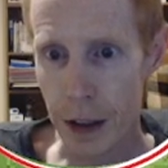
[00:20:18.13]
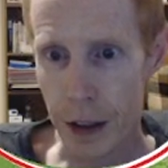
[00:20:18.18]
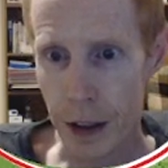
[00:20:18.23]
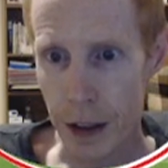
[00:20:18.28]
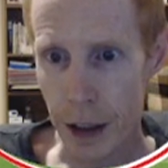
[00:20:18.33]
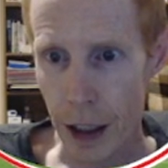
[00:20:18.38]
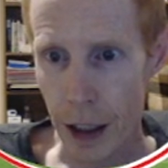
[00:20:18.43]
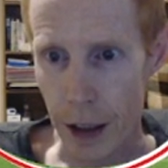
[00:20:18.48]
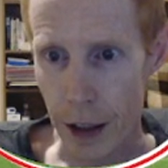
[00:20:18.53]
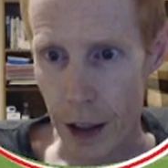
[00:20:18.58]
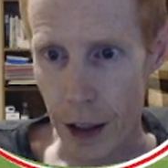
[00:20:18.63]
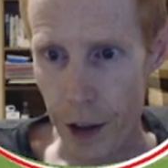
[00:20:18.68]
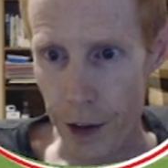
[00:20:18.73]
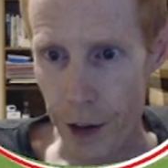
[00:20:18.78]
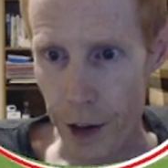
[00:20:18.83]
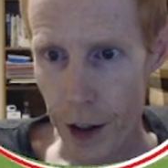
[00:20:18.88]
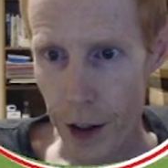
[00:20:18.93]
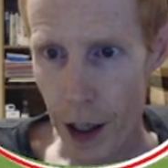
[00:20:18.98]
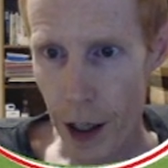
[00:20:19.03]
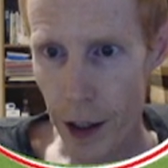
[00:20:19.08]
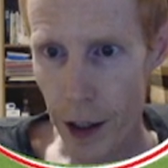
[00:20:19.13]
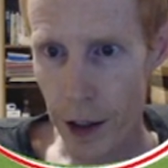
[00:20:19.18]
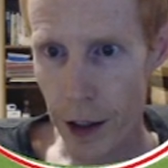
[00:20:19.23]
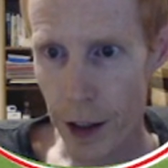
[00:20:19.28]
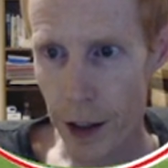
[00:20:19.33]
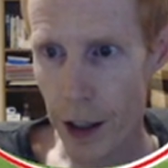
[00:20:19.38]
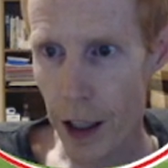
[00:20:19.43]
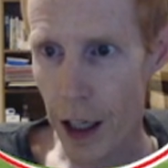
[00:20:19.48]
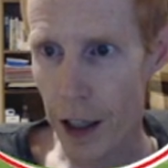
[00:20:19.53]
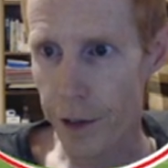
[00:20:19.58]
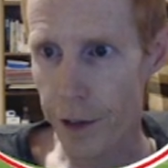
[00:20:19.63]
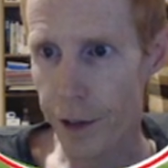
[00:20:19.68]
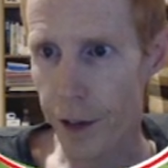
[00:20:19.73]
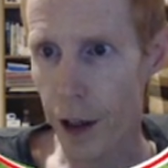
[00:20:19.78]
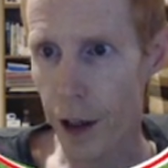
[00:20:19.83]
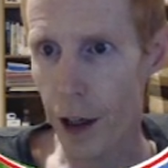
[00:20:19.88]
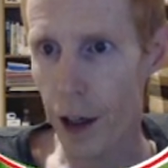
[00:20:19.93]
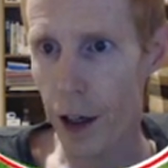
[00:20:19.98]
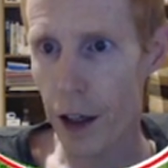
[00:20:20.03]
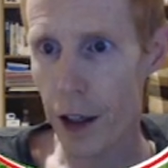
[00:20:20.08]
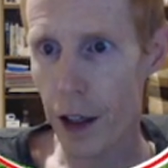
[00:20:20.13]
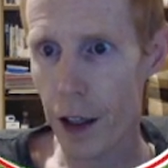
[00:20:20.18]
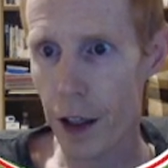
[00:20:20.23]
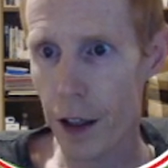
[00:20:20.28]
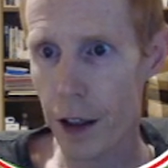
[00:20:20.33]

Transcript: Yeah, nothing hiding in that fog.